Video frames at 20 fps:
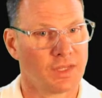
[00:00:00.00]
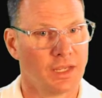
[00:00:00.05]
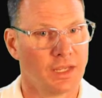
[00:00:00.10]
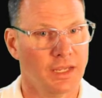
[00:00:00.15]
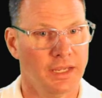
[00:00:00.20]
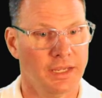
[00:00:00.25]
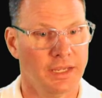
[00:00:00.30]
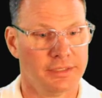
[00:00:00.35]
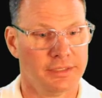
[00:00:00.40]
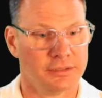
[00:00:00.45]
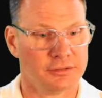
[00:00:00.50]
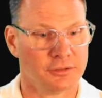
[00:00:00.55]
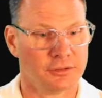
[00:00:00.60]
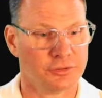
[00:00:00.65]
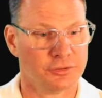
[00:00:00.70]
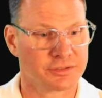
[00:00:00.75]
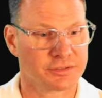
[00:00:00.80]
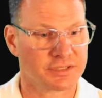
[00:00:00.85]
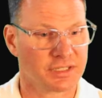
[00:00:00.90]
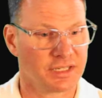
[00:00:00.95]
and it
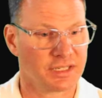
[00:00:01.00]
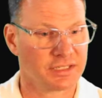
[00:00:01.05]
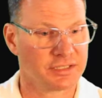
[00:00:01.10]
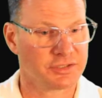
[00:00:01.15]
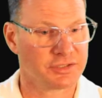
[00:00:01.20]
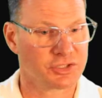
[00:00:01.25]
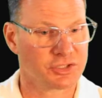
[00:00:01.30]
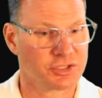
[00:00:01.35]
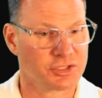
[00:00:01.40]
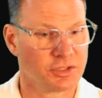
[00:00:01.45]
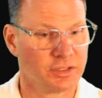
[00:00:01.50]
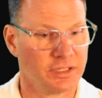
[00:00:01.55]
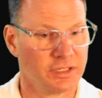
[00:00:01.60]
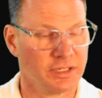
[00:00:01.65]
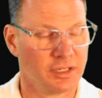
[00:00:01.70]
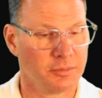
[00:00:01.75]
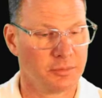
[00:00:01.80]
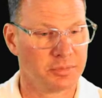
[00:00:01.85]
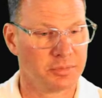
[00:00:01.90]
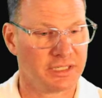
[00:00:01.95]
looks like it's
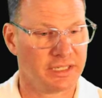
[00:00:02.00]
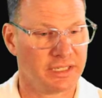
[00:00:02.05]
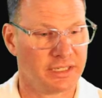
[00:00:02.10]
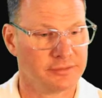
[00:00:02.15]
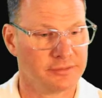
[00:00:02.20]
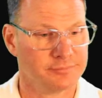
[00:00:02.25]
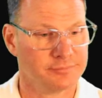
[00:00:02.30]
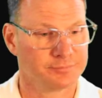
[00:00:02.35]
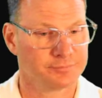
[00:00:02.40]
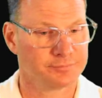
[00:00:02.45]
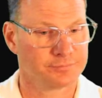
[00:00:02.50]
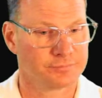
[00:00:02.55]
starting up again.